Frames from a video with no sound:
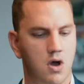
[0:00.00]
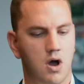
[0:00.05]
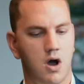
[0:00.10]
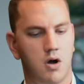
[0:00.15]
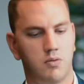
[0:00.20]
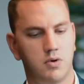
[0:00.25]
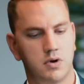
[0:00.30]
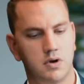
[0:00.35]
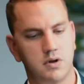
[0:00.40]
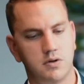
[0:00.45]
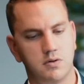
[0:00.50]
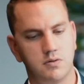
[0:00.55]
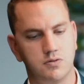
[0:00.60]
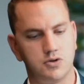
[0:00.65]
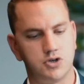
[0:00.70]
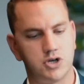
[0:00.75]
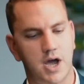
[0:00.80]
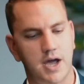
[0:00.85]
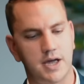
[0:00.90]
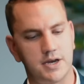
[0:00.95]
I want to
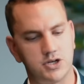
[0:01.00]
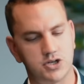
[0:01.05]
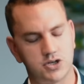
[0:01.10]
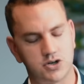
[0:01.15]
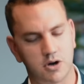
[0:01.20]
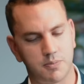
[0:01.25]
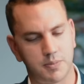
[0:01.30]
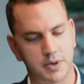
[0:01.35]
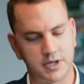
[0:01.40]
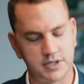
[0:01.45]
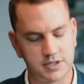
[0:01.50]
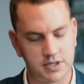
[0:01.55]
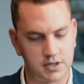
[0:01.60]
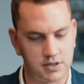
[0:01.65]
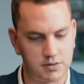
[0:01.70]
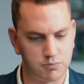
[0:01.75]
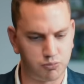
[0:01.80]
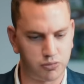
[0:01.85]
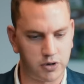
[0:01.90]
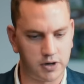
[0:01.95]
change topics
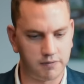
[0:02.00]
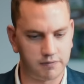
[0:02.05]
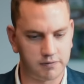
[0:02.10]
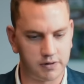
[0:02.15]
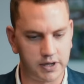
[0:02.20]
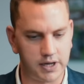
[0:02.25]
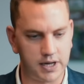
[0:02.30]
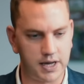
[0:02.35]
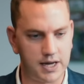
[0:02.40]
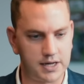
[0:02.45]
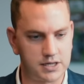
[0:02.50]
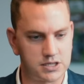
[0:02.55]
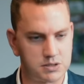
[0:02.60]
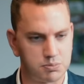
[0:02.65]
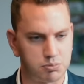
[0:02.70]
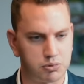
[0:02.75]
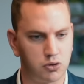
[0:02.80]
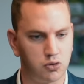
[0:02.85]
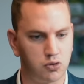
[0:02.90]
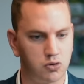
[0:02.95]
and briefly
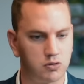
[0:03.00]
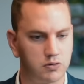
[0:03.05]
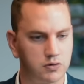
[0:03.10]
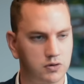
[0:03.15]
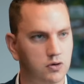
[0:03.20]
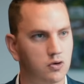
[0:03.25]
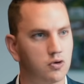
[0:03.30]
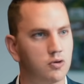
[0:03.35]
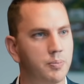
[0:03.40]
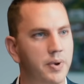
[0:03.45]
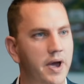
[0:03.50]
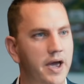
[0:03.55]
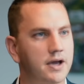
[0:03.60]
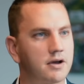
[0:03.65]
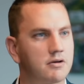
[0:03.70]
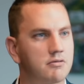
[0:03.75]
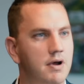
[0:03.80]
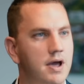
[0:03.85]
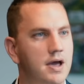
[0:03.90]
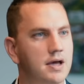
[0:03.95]
explore your
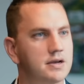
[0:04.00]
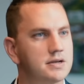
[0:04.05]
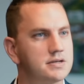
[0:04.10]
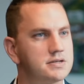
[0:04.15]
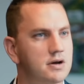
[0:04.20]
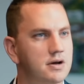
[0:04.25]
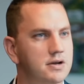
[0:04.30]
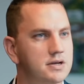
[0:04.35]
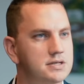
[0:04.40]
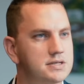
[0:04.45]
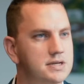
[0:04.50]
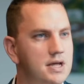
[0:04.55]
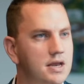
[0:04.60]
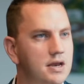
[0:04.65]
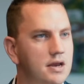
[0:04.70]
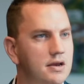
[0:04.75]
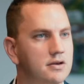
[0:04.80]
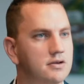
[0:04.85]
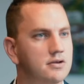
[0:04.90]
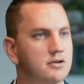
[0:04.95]
background. As I understand
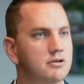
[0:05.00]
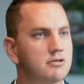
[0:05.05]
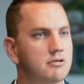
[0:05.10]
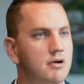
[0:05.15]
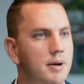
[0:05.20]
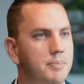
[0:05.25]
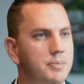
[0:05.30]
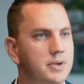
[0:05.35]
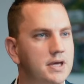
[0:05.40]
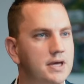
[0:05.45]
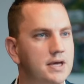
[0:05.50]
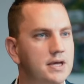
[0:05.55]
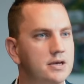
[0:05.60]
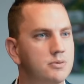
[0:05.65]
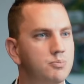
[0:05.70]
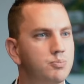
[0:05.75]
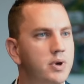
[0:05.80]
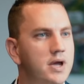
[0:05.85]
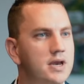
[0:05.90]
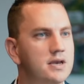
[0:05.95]
it, you grew up in
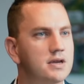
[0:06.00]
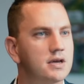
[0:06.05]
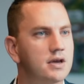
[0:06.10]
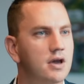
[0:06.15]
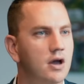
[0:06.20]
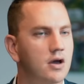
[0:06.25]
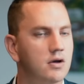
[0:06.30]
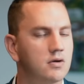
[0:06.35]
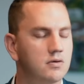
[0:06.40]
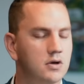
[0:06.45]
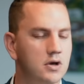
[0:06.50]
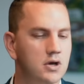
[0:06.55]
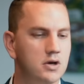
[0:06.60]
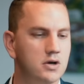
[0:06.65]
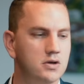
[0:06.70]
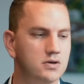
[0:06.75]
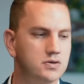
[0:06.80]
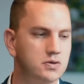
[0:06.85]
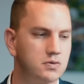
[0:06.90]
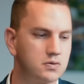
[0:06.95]
Bendigo.
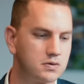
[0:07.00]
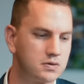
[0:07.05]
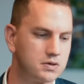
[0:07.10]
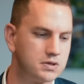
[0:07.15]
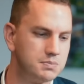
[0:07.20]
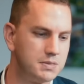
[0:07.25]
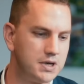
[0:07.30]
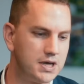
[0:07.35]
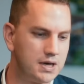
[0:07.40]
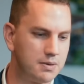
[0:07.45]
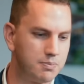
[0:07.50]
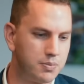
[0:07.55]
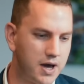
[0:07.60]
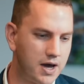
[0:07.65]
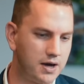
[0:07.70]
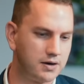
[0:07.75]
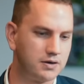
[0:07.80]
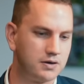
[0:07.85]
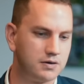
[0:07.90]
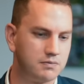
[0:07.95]
Talk to me
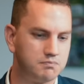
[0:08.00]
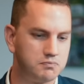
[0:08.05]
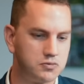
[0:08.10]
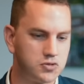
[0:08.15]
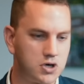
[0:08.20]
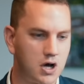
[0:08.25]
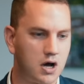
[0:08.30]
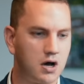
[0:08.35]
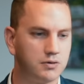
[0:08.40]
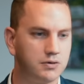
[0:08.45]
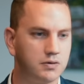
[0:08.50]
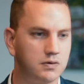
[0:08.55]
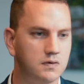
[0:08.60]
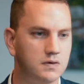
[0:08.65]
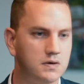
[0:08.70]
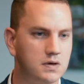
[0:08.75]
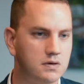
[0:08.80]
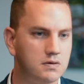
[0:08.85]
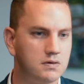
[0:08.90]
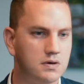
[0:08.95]
about your
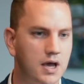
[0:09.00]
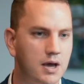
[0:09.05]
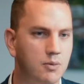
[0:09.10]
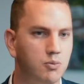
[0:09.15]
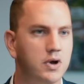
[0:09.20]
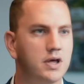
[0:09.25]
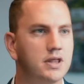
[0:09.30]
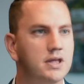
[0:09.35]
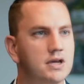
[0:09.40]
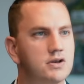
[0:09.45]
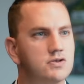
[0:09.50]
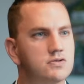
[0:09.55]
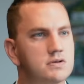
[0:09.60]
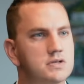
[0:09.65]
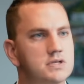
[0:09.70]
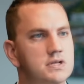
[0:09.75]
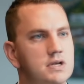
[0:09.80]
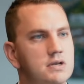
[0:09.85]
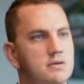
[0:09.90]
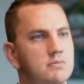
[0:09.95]
childhood and where the
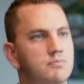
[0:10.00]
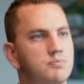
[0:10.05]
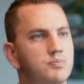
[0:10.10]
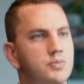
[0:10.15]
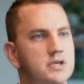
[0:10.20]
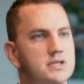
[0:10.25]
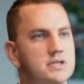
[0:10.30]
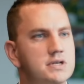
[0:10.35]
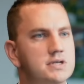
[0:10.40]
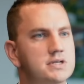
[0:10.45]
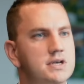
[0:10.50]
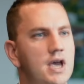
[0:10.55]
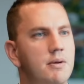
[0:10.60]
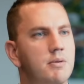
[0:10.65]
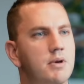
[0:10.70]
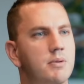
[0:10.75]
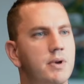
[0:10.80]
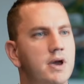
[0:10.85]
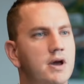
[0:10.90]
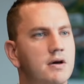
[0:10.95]
interest in business came
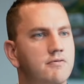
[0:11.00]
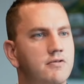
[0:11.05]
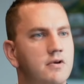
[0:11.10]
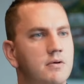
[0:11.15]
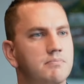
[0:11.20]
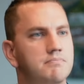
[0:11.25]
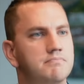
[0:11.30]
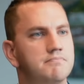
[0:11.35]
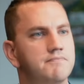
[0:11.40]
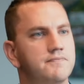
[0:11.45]
about from.